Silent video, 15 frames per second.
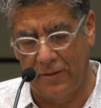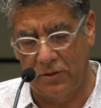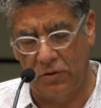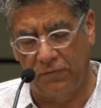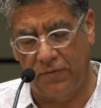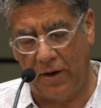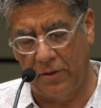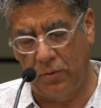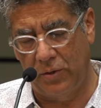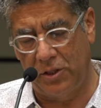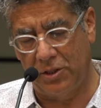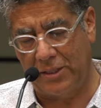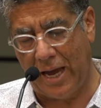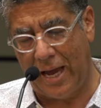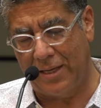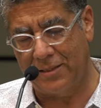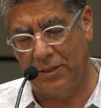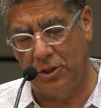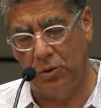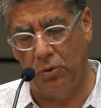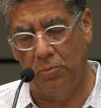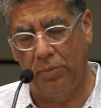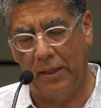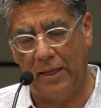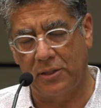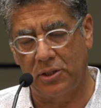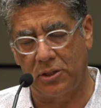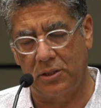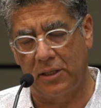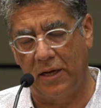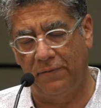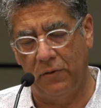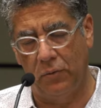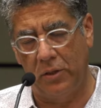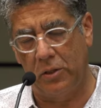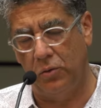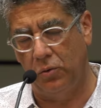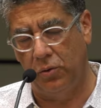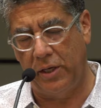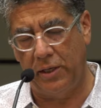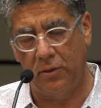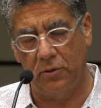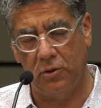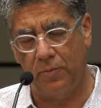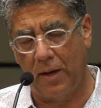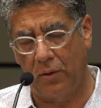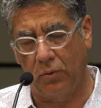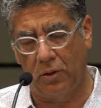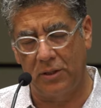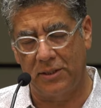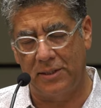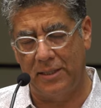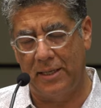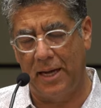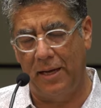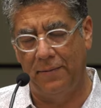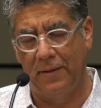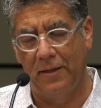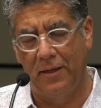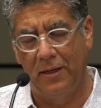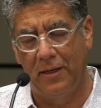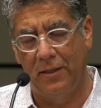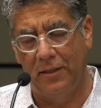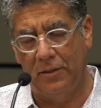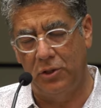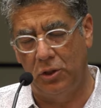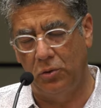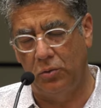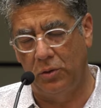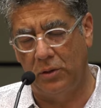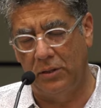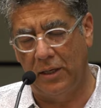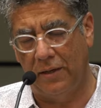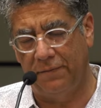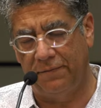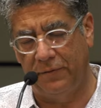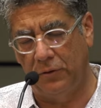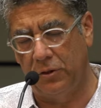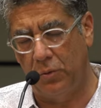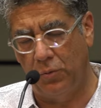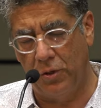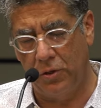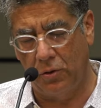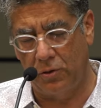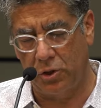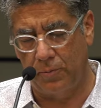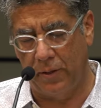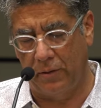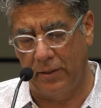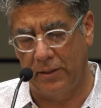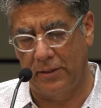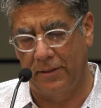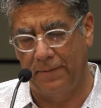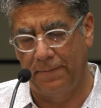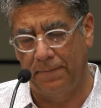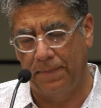So, Father, we just ask that you would bless everyone who hears my words today, that you would uh, fill them with your spirit,